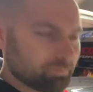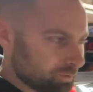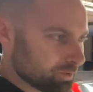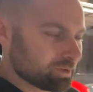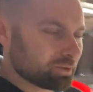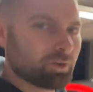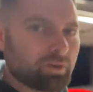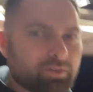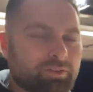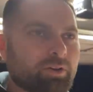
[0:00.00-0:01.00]
for this car.
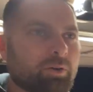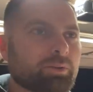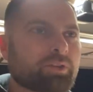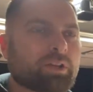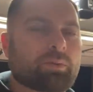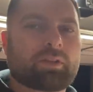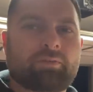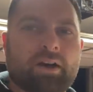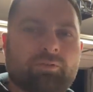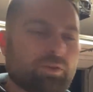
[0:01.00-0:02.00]
So to get rid of the
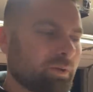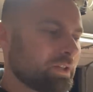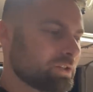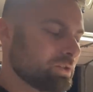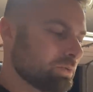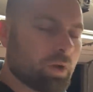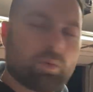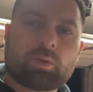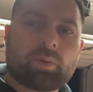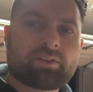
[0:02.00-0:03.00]
valve float issue, we don't
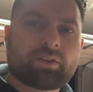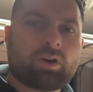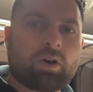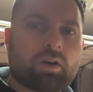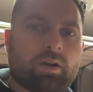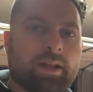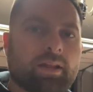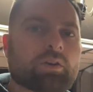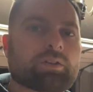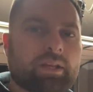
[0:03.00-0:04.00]
want to race the car and
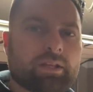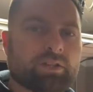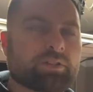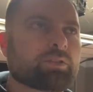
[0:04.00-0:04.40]
hurt the engine.